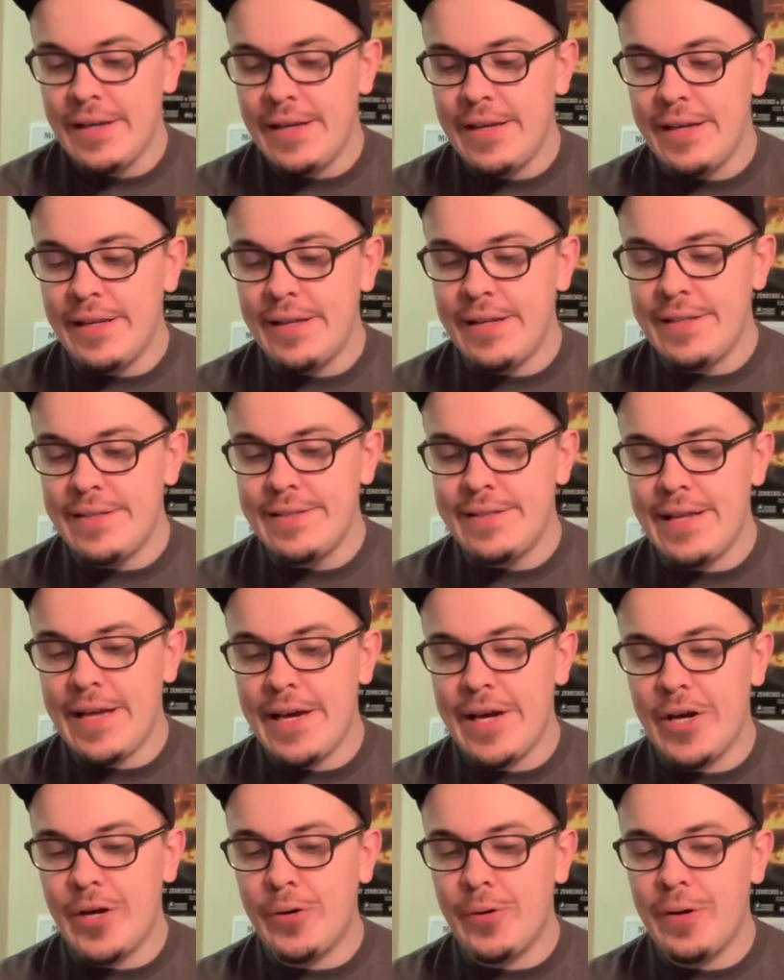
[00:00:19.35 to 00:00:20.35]
It is
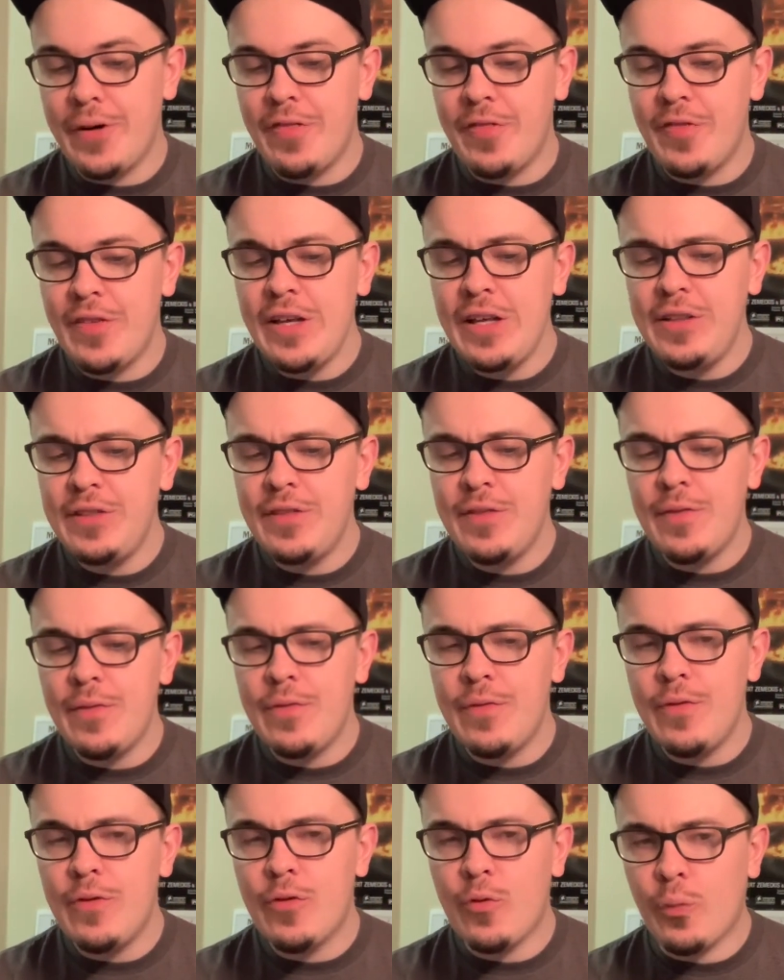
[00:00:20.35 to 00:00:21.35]
now, I think,
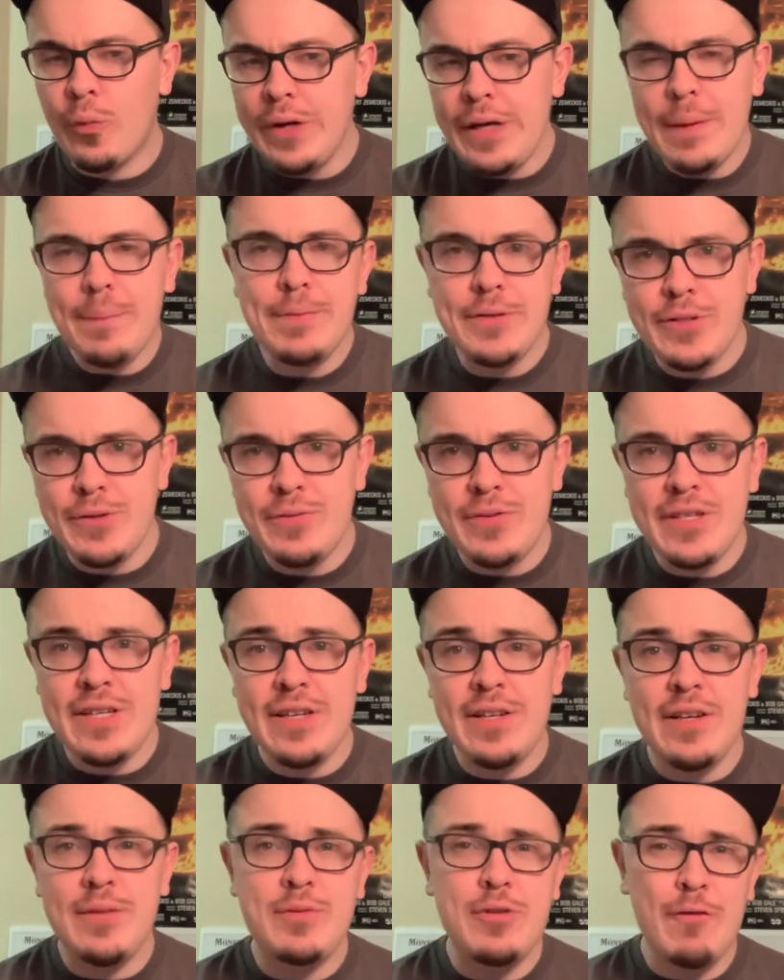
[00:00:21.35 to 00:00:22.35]
three episodes
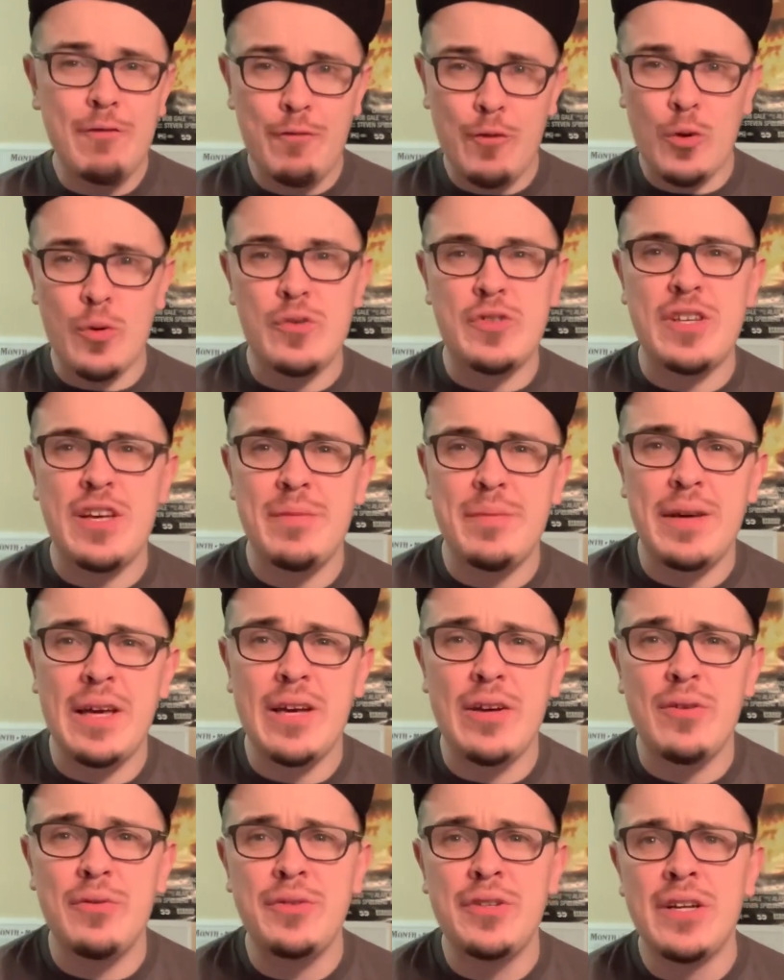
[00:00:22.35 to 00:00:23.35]
in. Episode four is coming
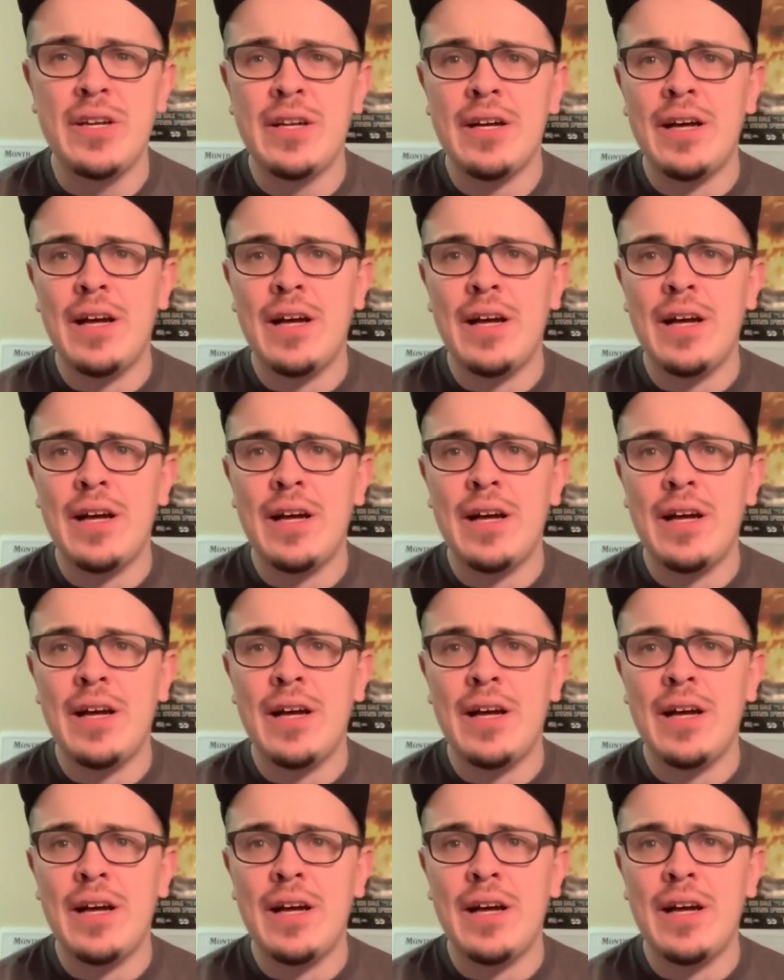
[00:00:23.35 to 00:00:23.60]
out.